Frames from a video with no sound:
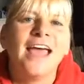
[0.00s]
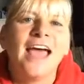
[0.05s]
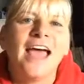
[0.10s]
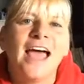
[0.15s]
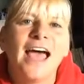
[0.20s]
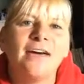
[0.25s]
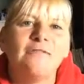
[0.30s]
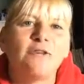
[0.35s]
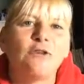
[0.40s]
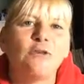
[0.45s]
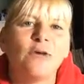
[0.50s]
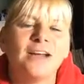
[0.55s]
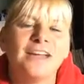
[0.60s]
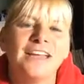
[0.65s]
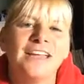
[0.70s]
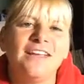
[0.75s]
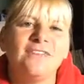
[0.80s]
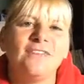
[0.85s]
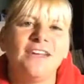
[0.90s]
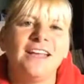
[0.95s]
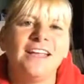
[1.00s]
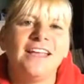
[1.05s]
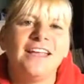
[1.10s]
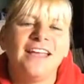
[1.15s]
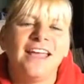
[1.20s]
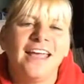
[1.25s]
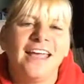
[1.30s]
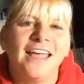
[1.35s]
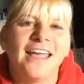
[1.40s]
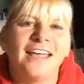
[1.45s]
Have a great evening,
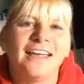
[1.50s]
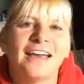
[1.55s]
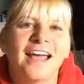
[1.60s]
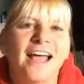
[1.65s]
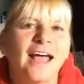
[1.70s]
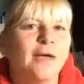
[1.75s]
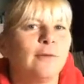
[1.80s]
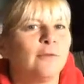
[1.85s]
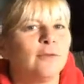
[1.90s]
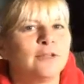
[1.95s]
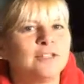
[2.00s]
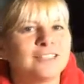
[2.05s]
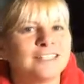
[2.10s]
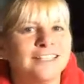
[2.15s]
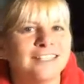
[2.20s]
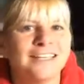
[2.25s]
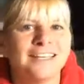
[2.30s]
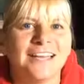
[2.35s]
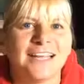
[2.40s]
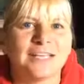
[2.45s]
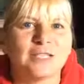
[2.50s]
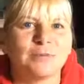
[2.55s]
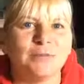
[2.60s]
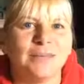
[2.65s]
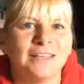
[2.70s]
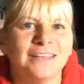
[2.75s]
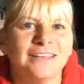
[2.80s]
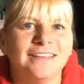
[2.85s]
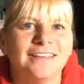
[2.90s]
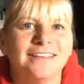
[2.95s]
and I will see you next
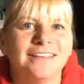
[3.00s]
week.